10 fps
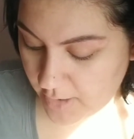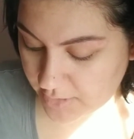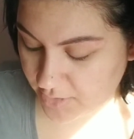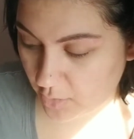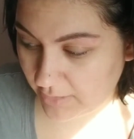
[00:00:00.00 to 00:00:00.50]

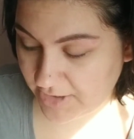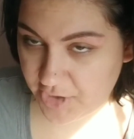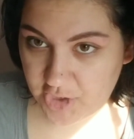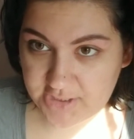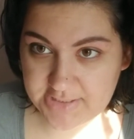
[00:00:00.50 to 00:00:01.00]
So let's
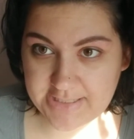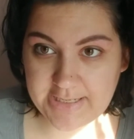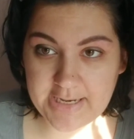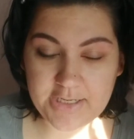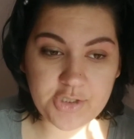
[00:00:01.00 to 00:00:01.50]
just
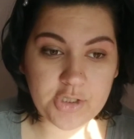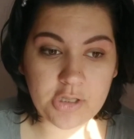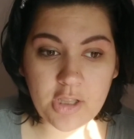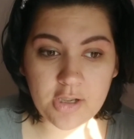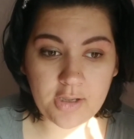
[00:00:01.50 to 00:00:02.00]
get into the
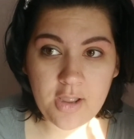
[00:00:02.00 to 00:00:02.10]
look.